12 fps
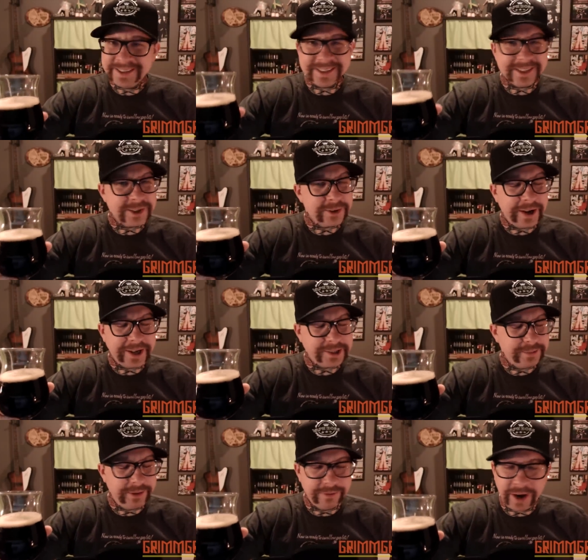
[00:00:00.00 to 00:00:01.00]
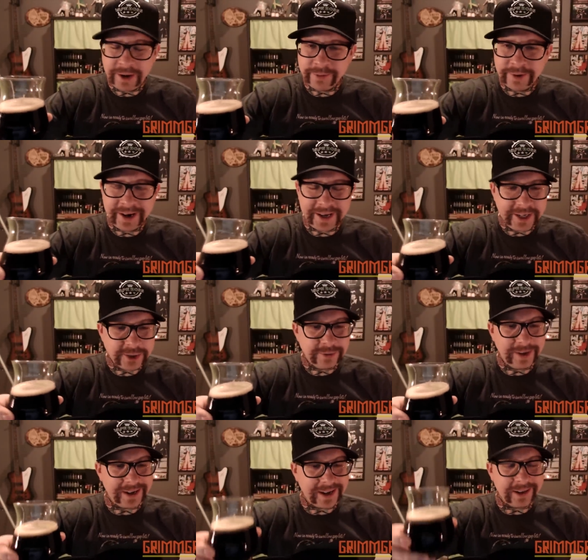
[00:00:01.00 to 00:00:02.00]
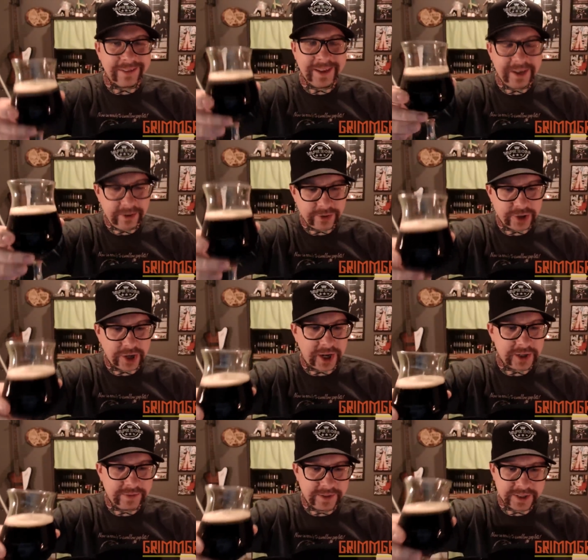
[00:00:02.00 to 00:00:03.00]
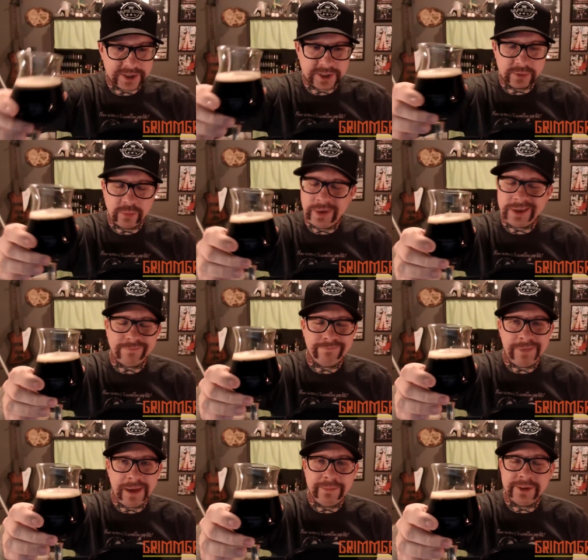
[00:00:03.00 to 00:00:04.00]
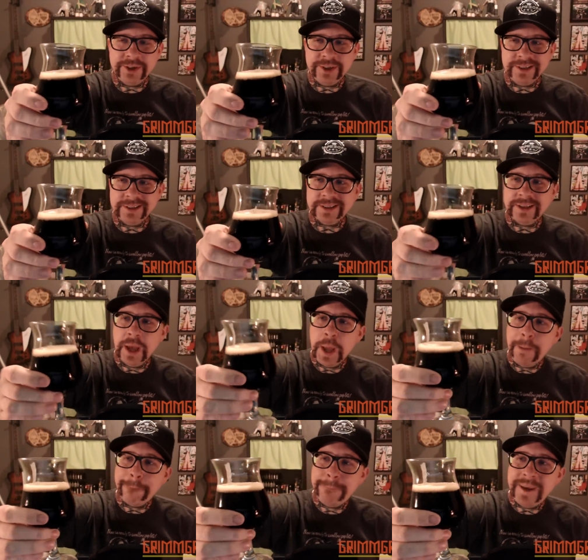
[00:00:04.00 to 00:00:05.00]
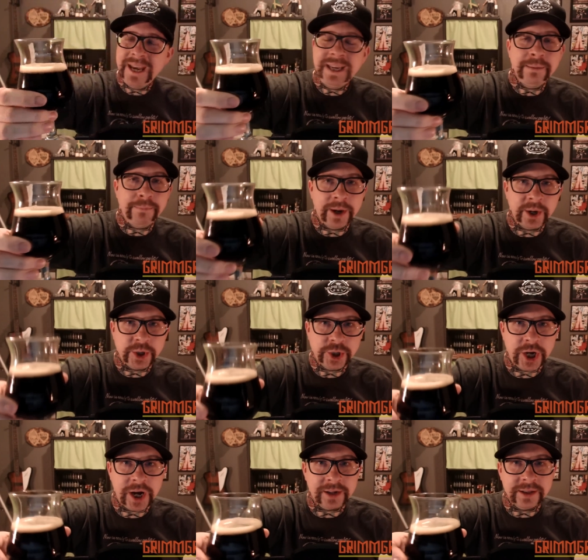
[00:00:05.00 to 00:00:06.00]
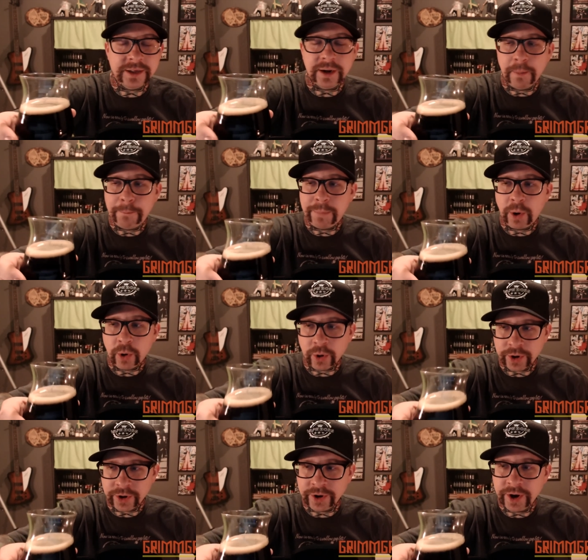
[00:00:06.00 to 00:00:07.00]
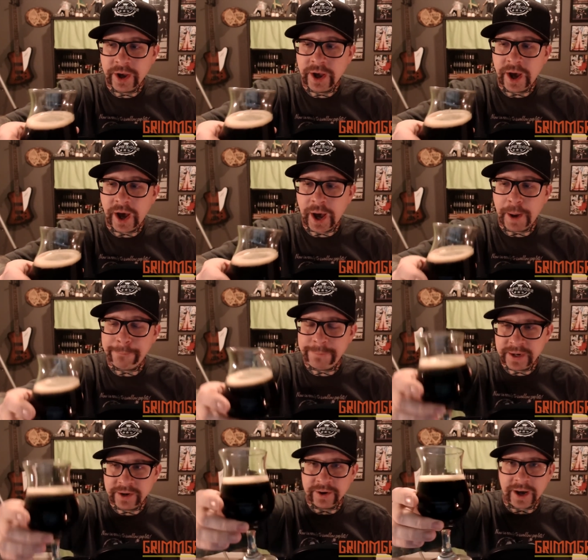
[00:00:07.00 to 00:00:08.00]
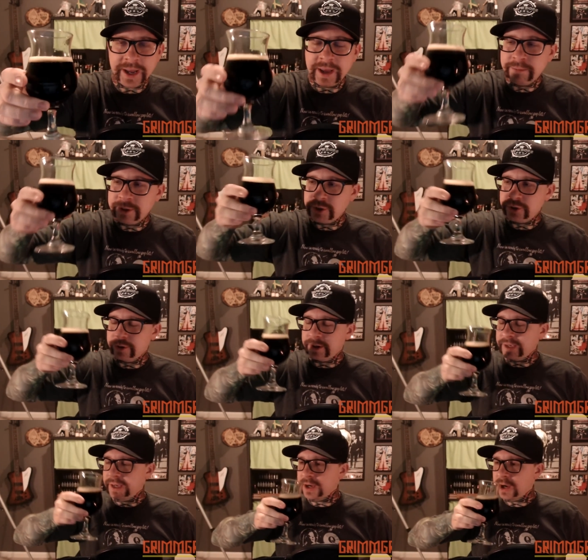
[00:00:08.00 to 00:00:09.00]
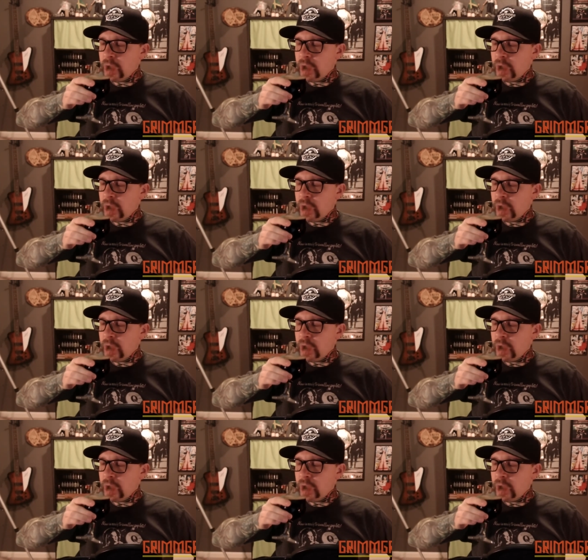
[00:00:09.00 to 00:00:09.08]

This is scratching me right where I itch right now. Thank you, Josh, for this sweet baby Jesus peanut butter chocolate porter uh, beer. I am enjoying it.